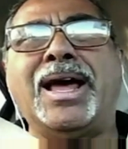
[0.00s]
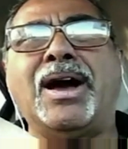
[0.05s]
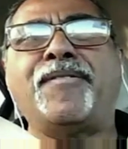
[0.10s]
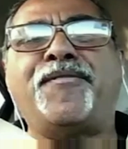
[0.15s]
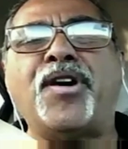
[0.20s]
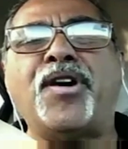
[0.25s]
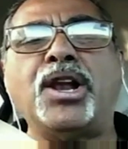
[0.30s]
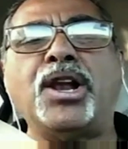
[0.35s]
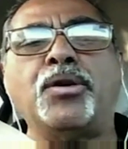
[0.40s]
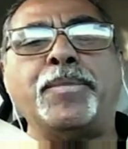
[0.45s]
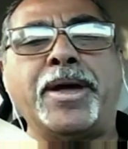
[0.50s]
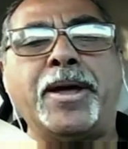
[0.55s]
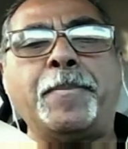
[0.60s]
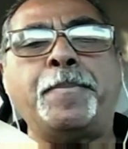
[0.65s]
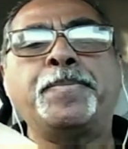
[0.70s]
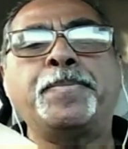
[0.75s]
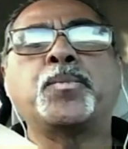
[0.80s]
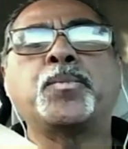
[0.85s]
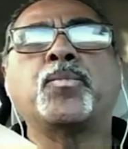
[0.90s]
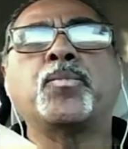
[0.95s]
Now follow
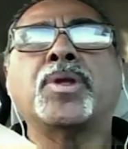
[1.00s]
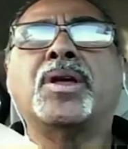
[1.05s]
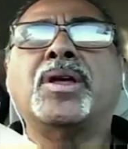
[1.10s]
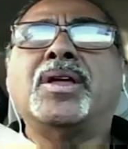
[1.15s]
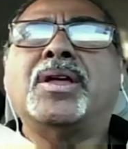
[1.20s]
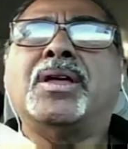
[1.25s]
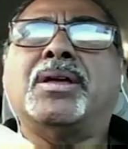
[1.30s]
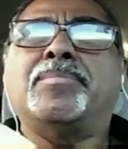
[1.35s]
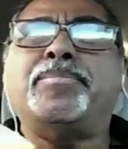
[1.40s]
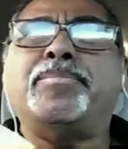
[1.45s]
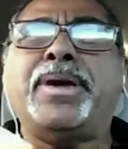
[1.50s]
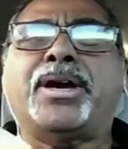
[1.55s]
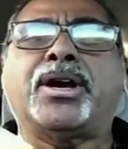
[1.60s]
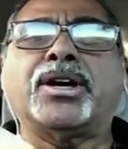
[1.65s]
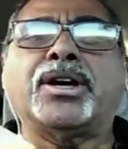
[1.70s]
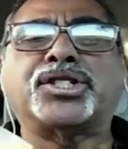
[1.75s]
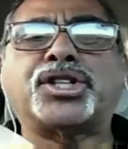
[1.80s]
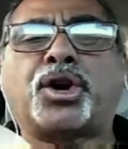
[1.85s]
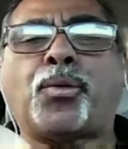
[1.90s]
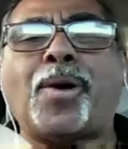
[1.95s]
me.
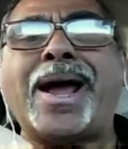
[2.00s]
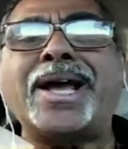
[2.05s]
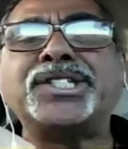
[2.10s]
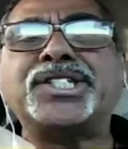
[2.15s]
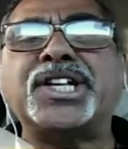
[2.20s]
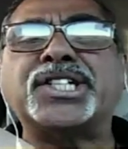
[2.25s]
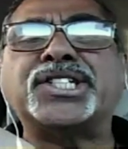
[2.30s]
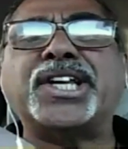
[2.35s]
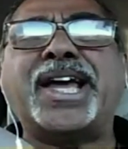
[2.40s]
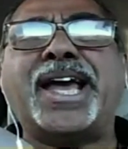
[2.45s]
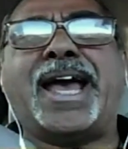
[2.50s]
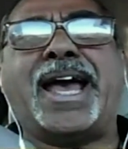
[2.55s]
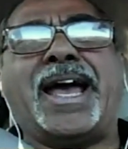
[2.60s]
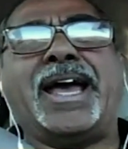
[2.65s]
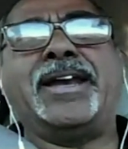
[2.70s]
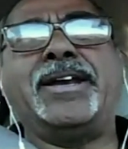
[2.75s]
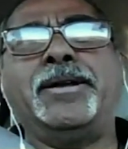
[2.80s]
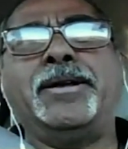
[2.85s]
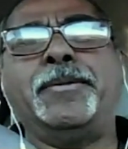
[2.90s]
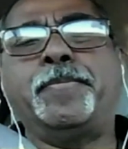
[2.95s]
Because Christ is the
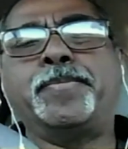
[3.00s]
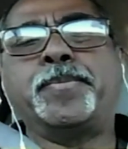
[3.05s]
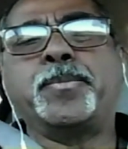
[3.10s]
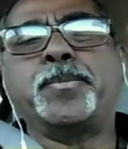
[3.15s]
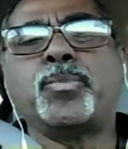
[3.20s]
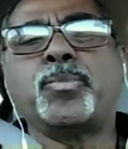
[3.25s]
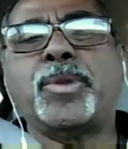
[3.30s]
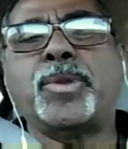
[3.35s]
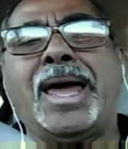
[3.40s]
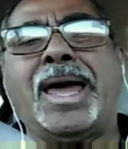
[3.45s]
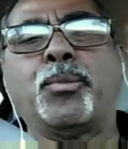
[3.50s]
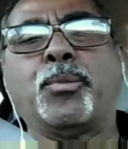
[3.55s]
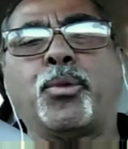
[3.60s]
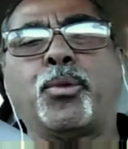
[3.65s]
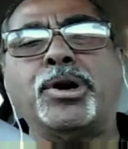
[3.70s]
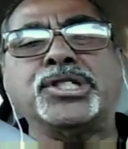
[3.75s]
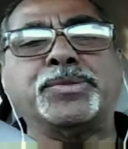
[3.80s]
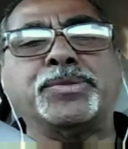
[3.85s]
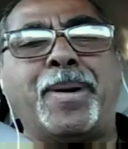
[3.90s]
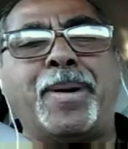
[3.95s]
head
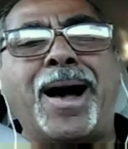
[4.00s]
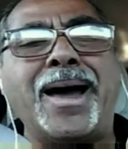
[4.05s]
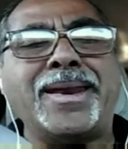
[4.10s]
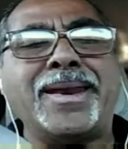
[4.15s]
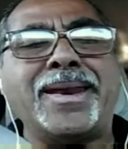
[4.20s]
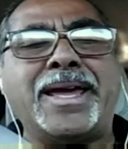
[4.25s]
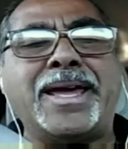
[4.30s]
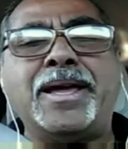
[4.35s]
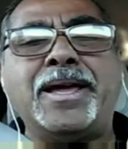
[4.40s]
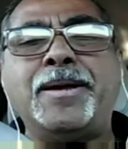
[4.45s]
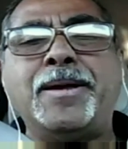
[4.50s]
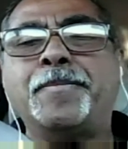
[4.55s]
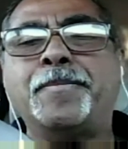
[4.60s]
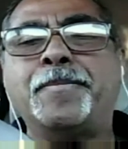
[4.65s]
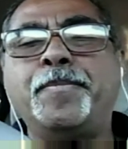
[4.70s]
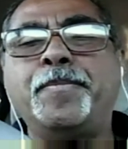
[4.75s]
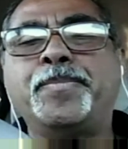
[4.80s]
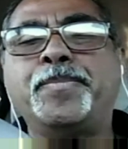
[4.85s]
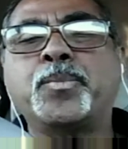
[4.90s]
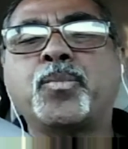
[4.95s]
and we're his body,